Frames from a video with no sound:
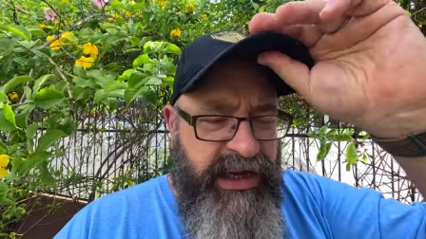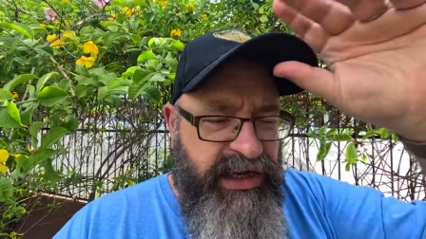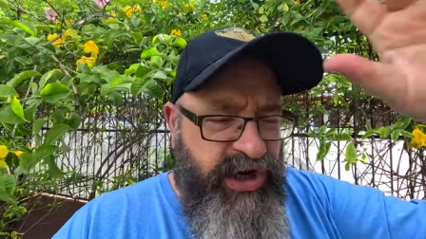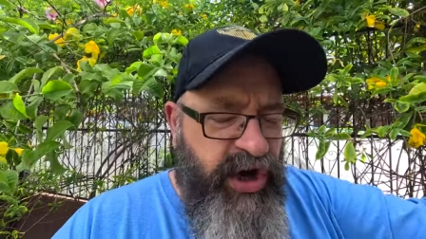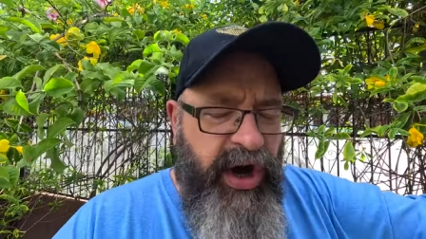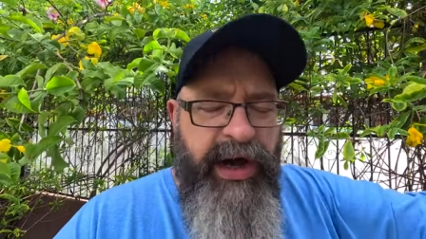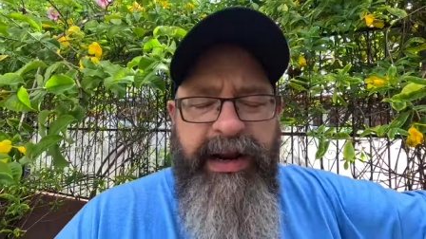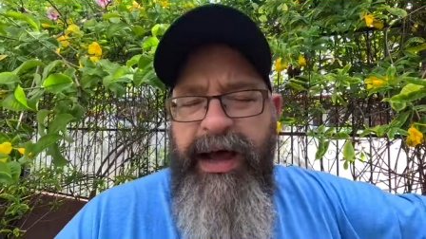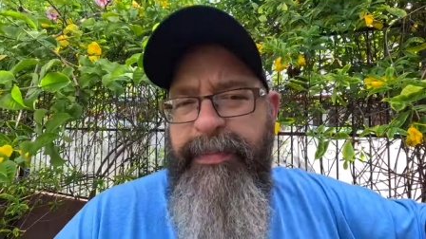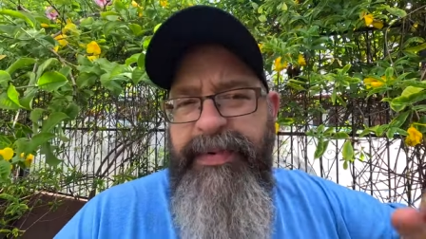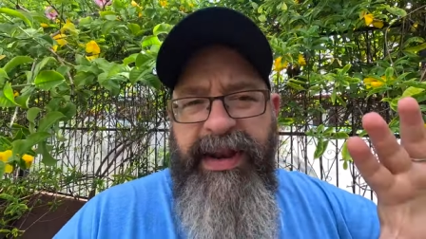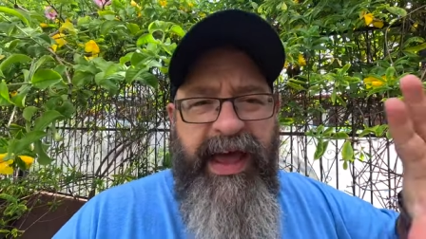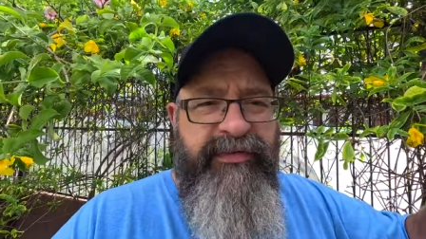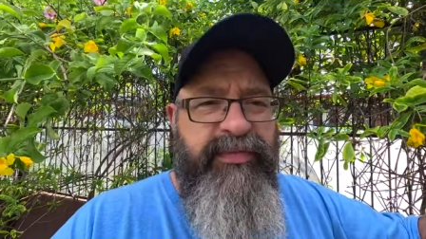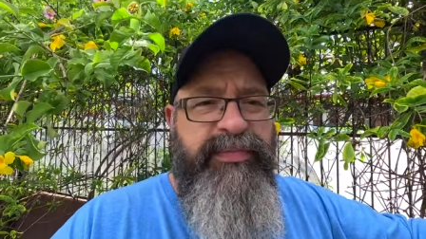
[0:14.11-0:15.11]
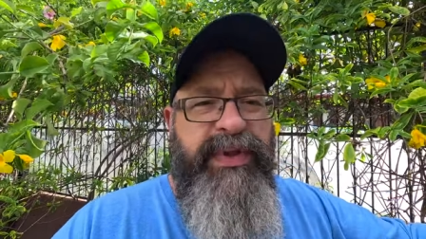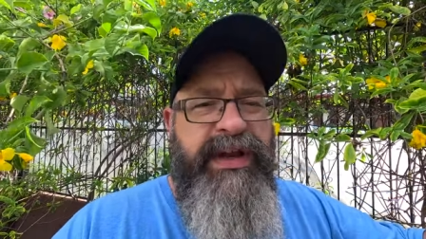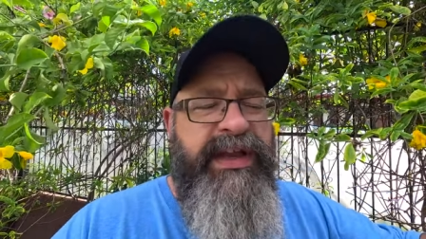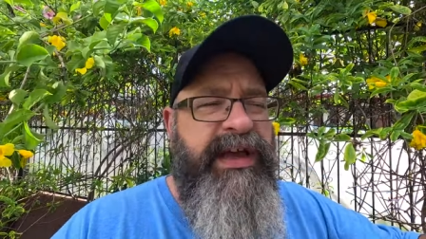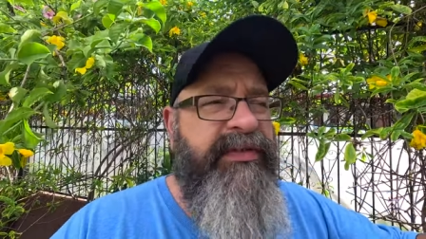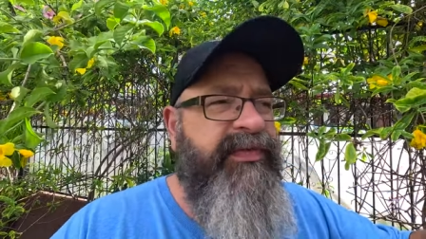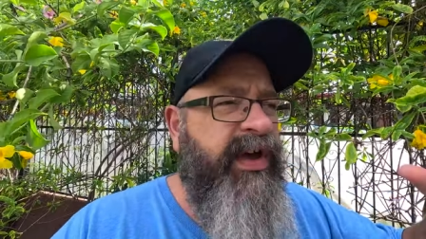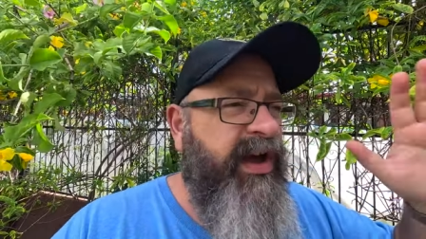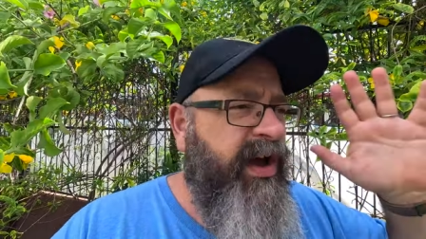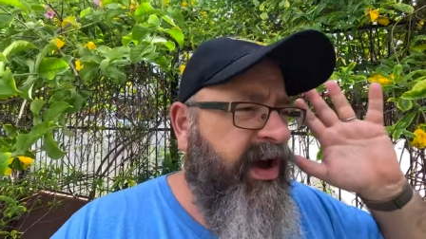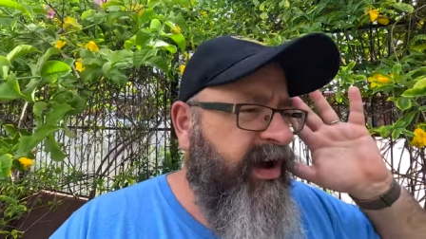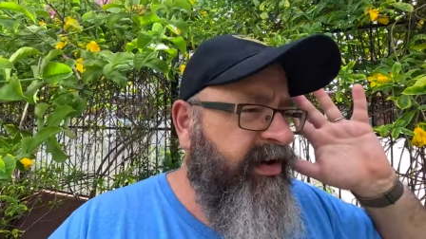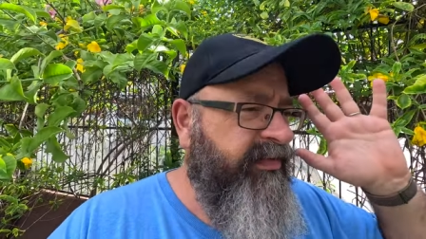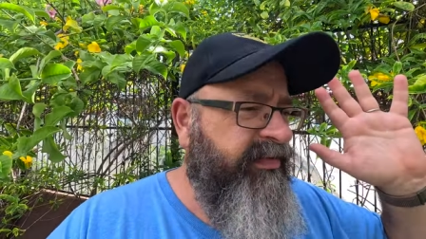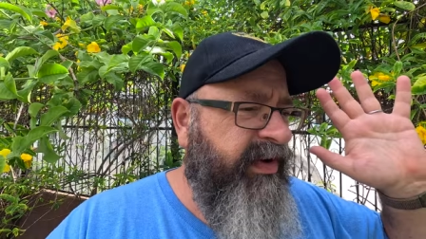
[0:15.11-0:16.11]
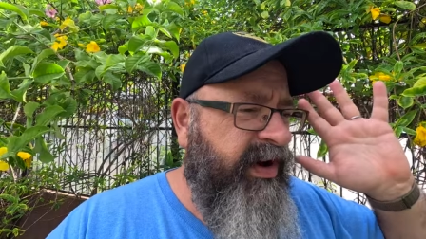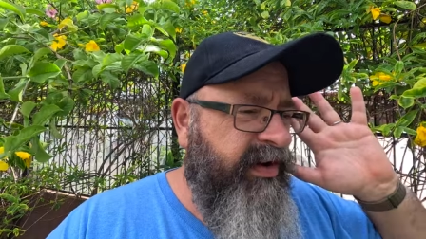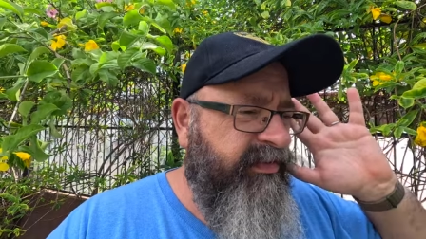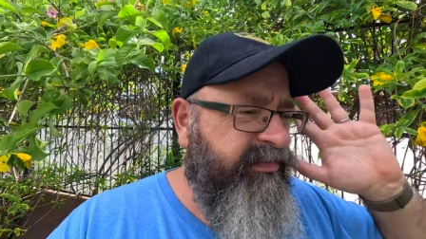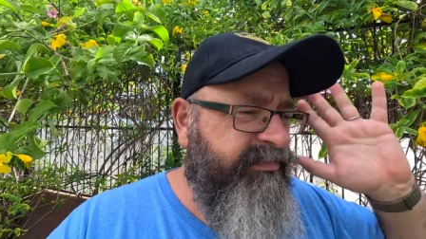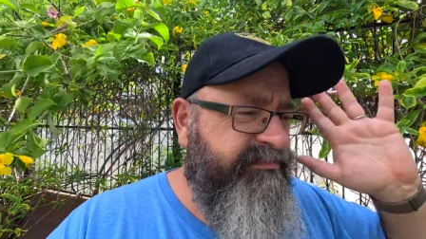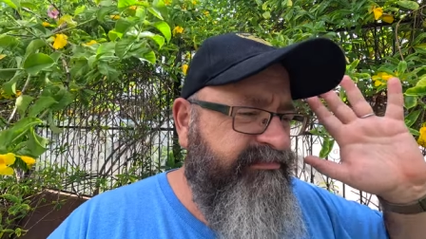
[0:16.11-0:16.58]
caught up and having plenty of